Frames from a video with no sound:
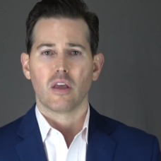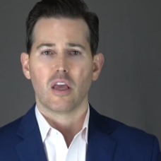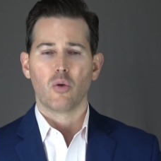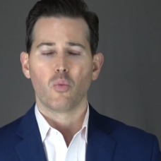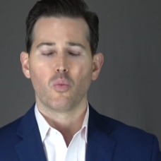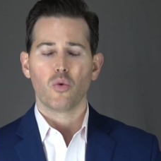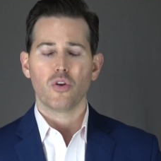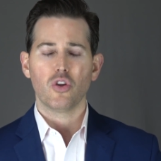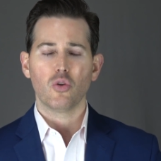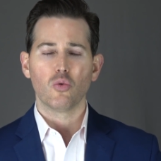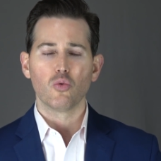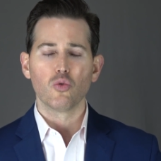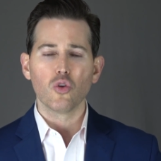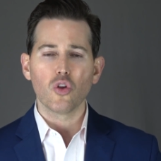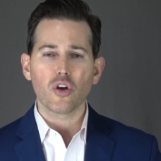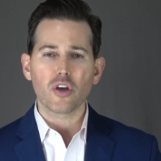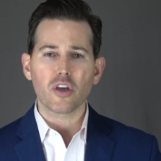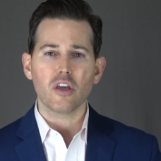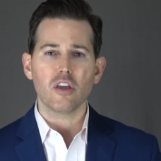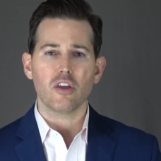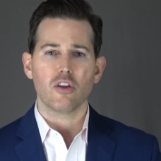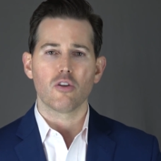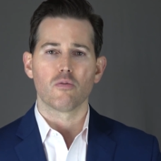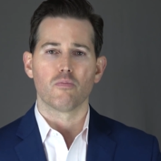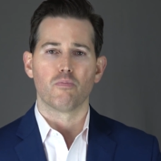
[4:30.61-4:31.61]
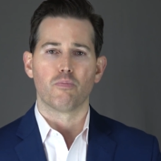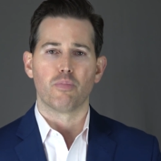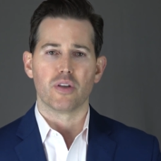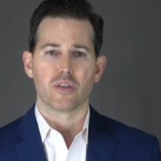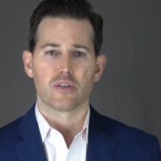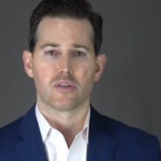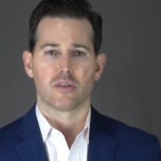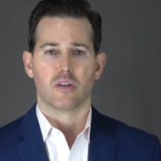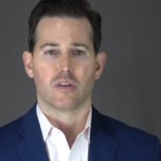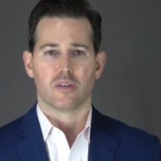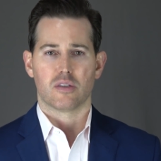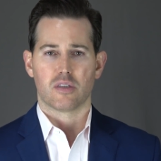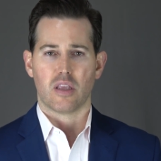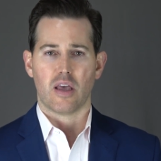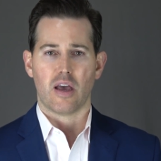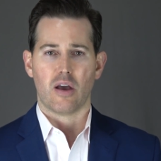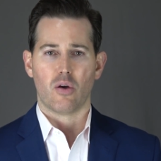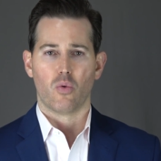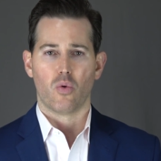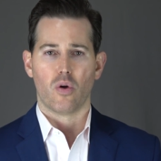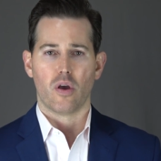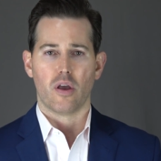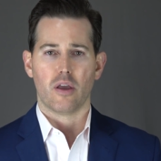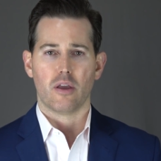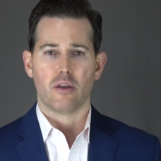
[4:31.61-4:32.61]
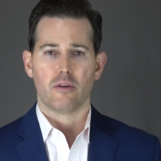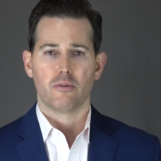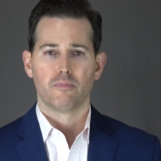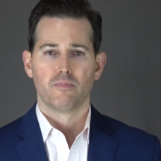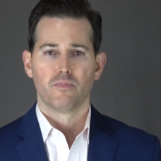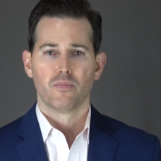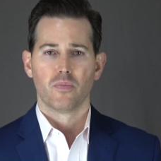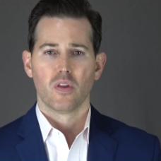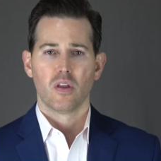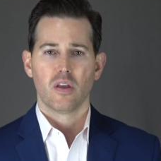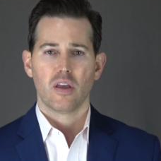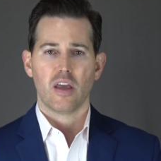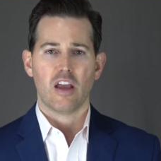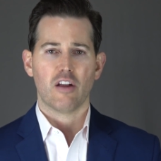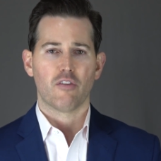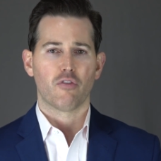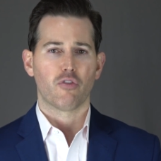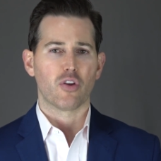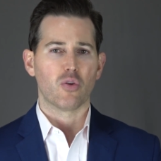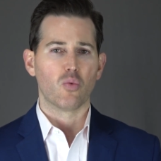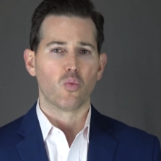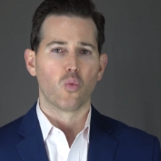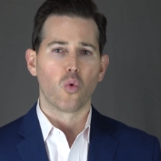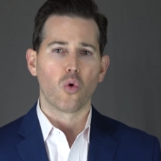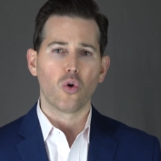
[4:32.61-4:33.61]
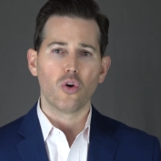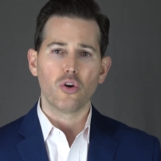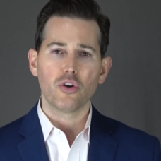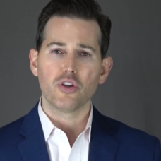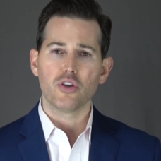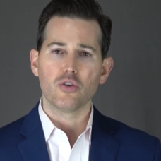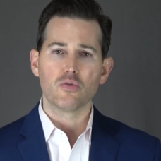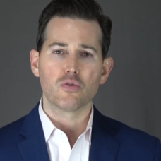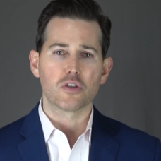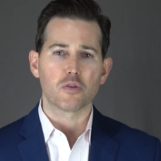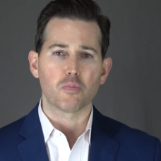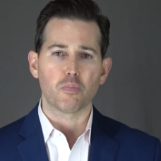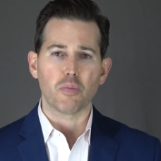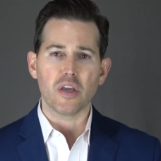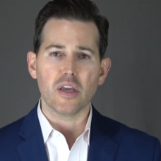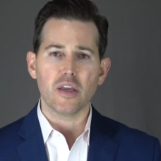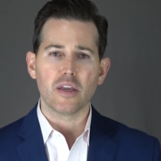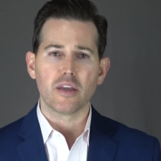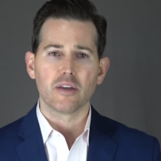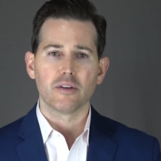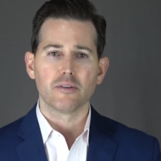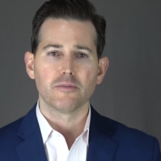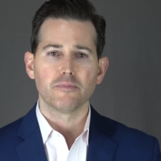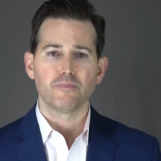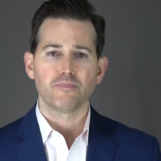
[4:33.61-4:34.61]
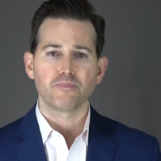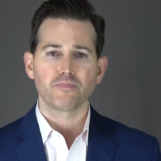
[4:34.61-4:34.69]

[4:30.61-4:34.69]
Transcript: And when you look at your business that way, every word you speak,